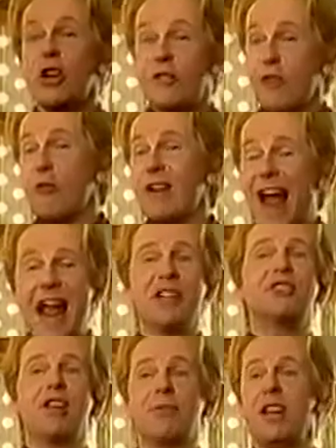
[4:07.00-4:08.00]
You know, if everyone
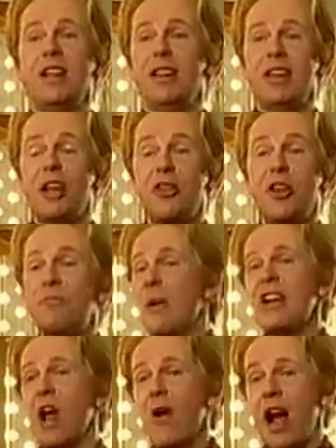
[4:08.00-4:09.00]
ate something, there'd
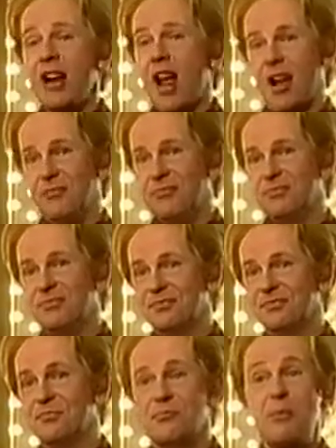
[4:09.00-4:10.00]
be no hunger.
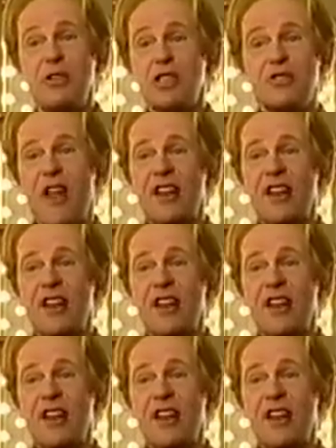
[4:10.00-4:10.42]
It'd be just